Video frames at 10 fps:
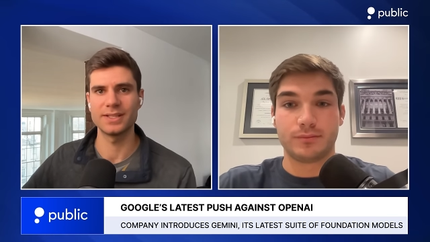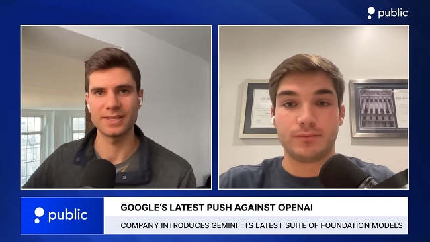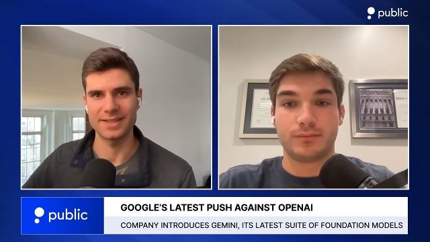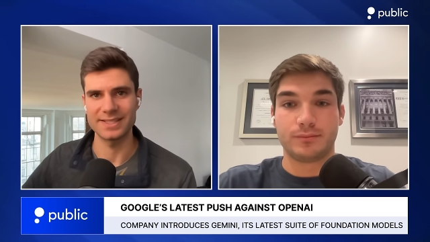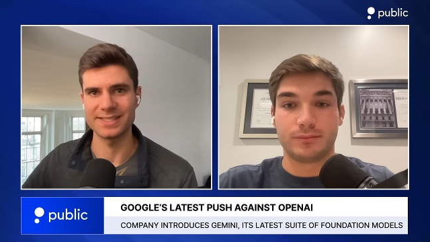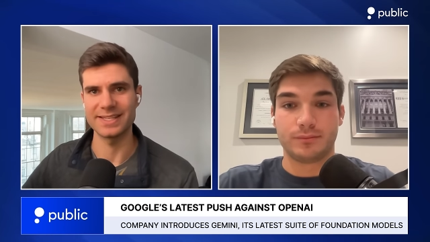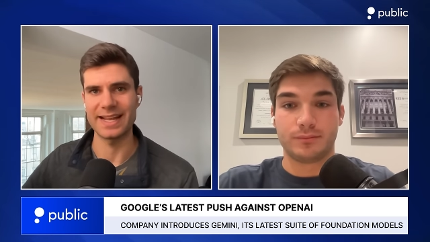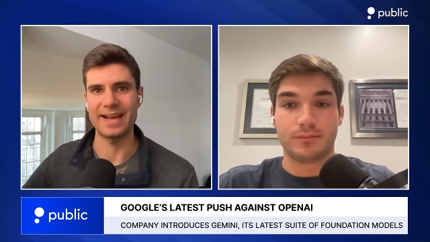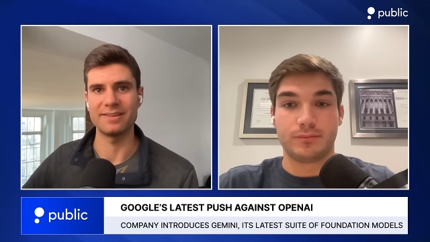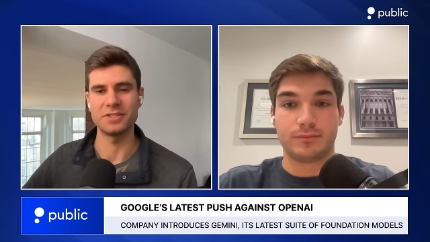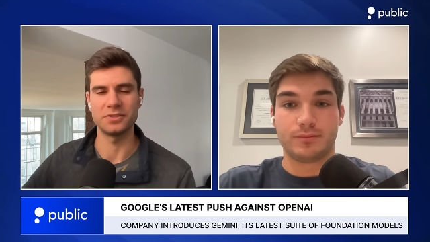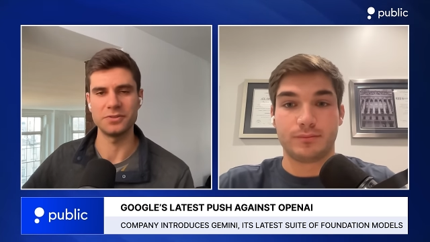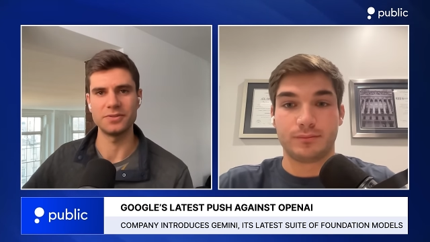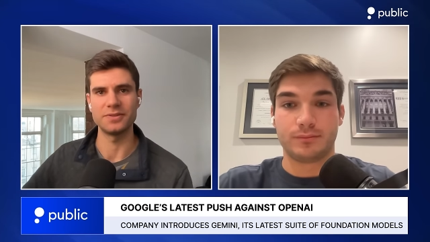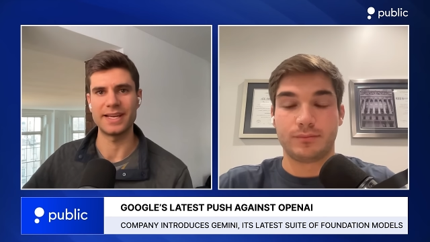Speaker 1: Like this is an
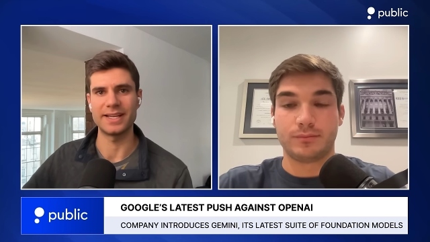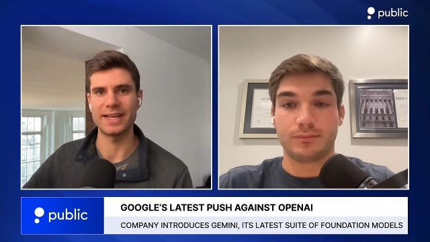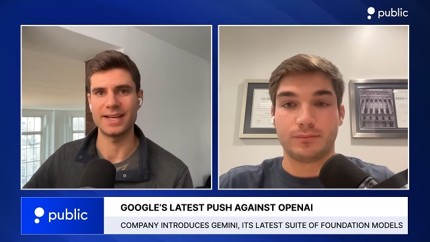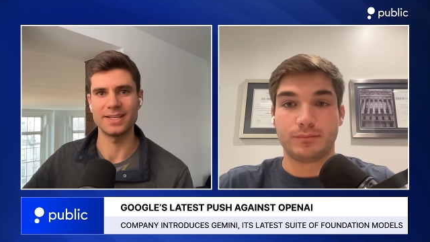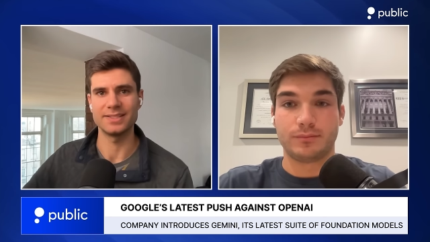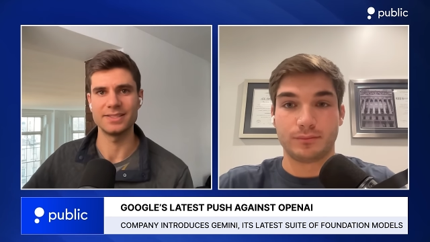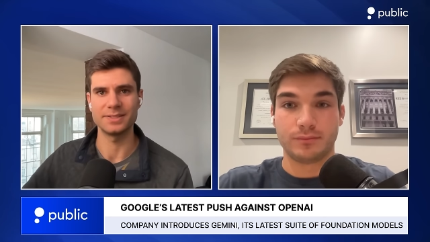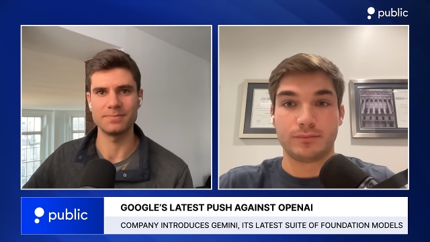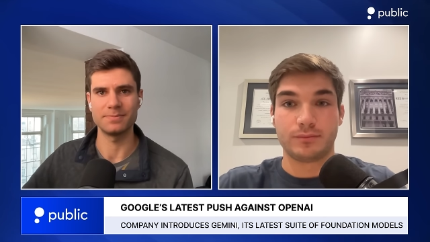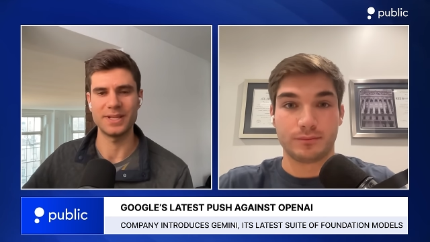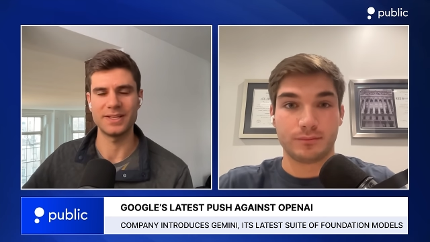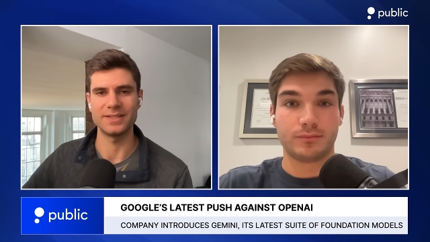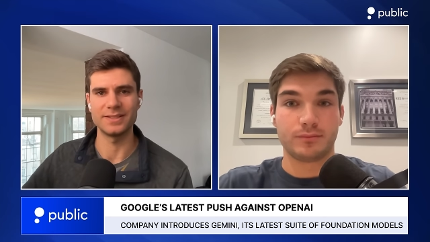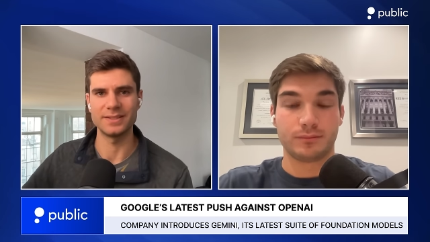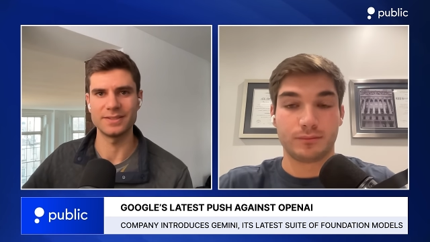avenue that has
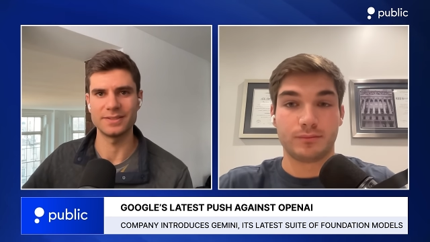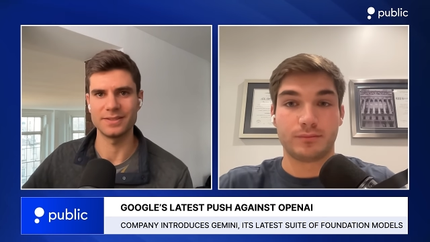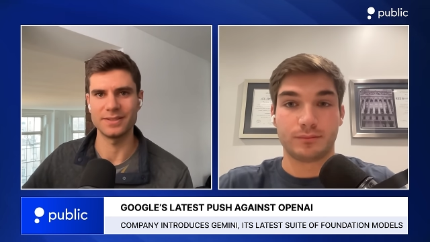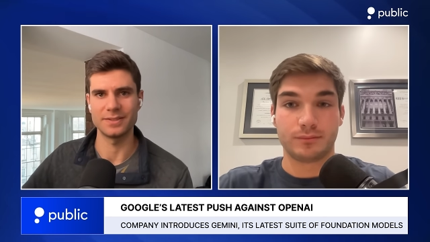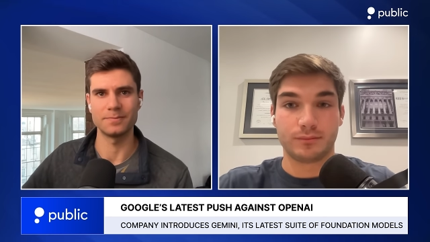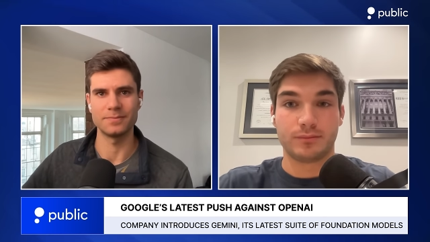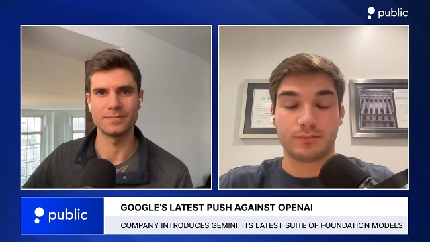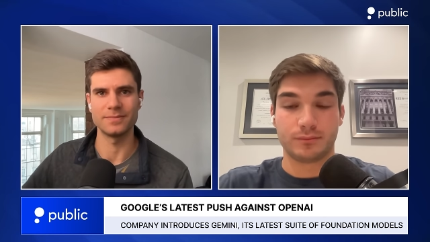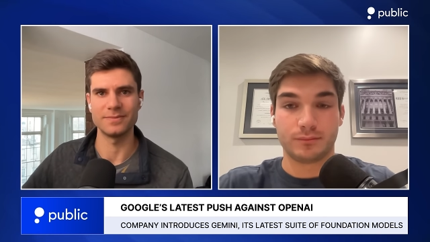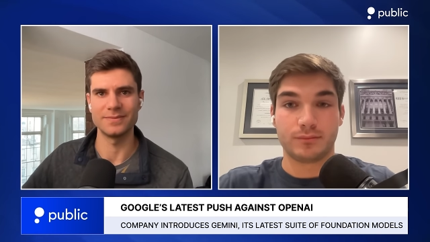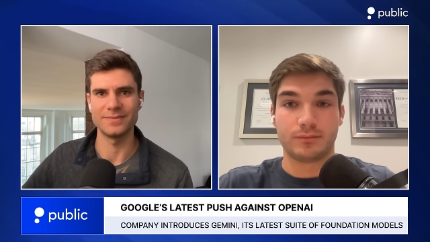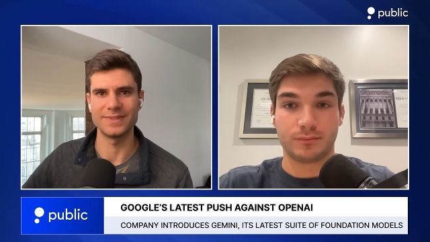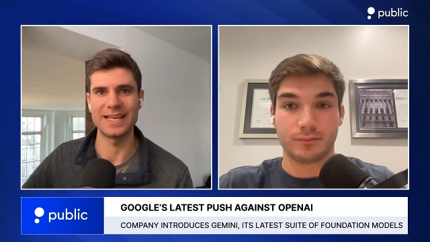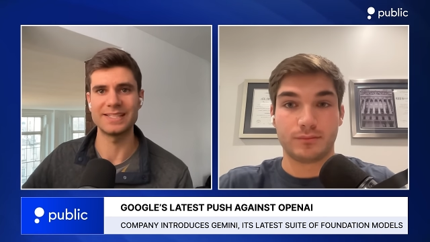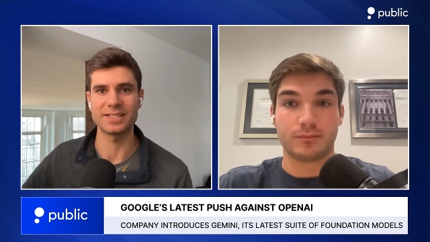been, you know,
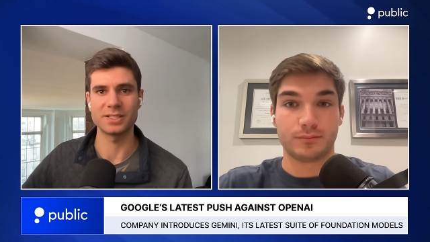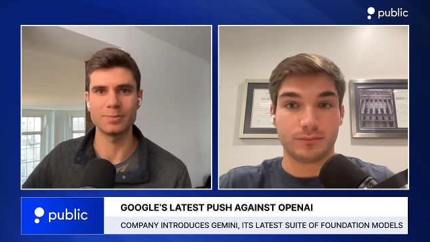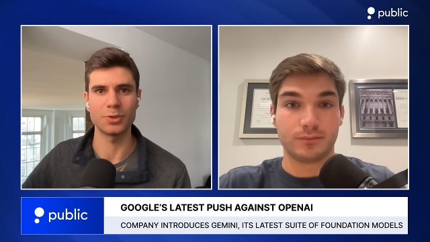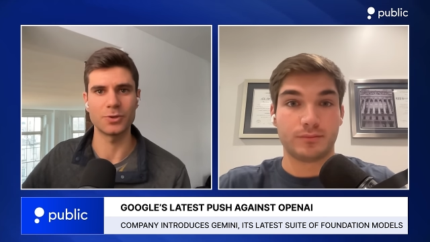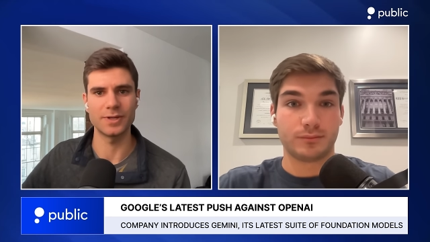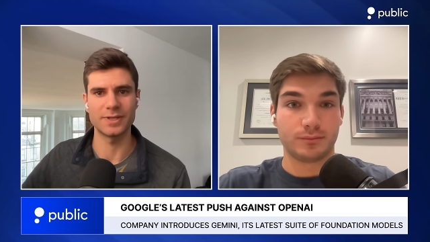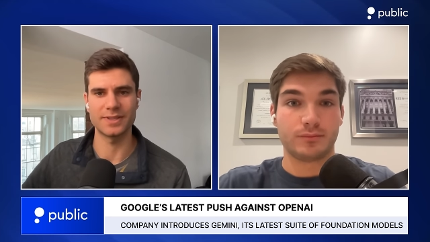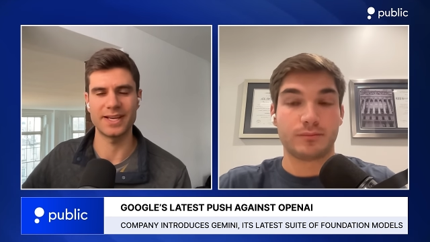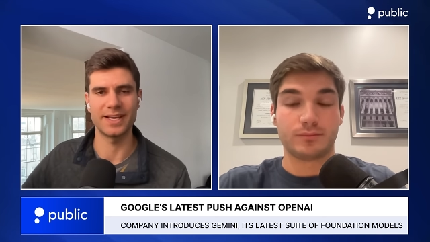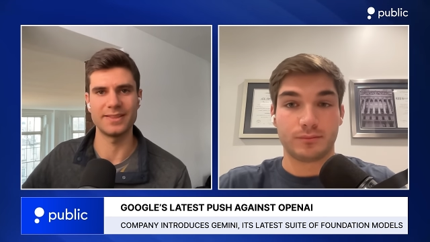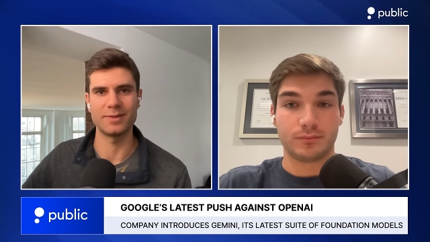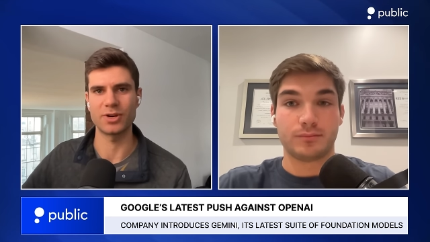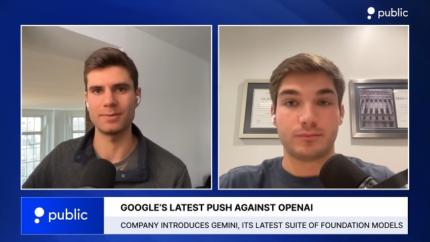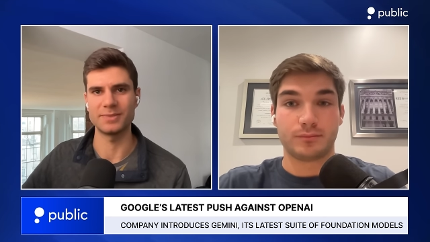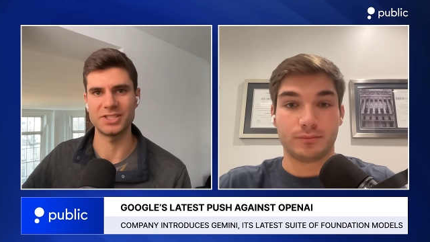less explored than the
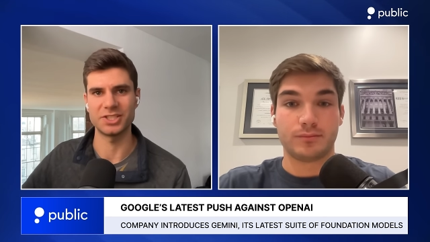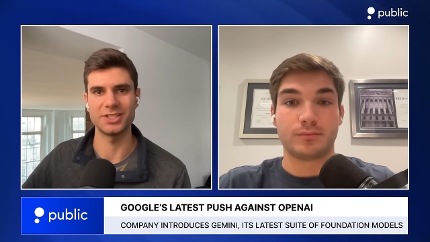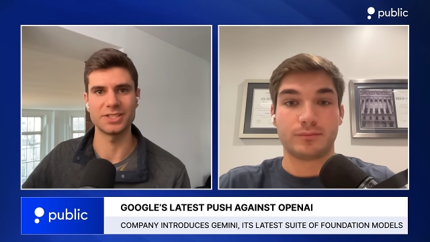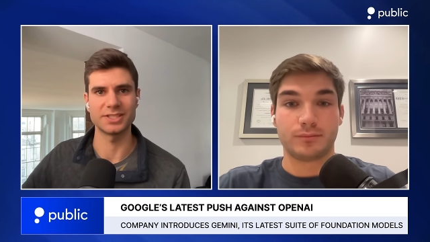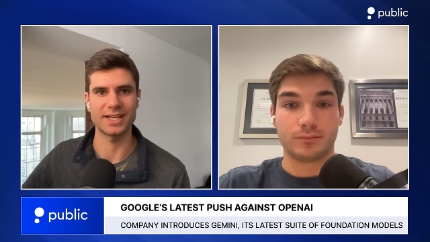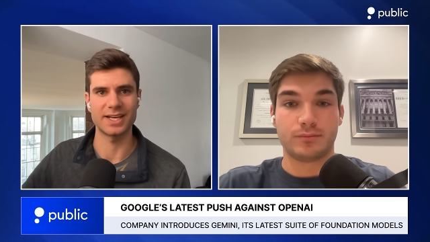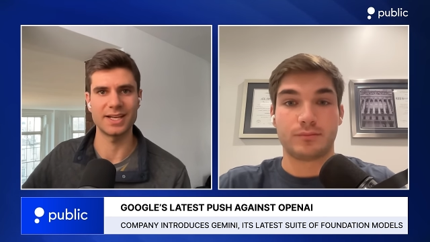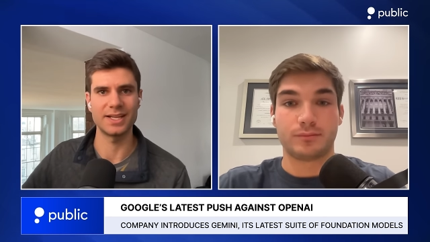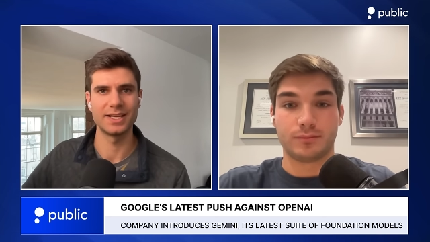prompt engineering side.